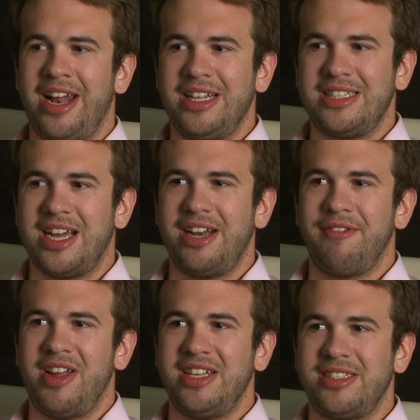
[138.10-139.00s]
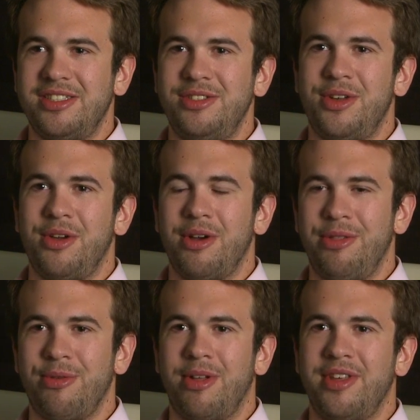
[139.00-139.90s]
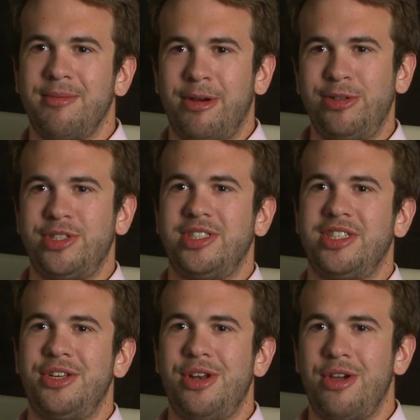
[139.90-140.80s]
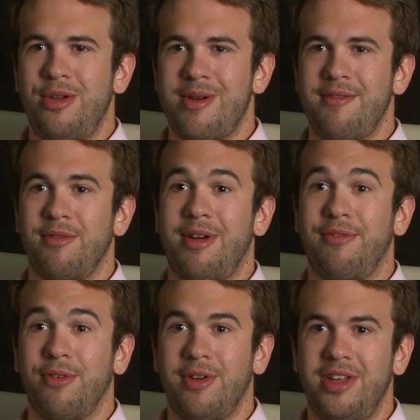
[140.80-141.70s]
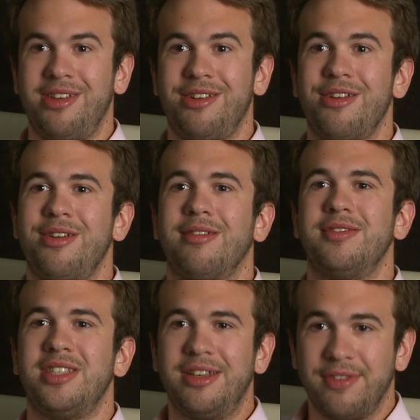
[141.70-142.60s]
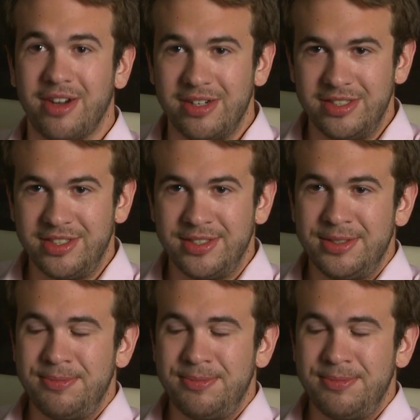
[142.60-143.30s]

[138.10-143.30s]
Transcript: and it's kind of nice because you can go through all the emotions and you have a referee, you have safeguards.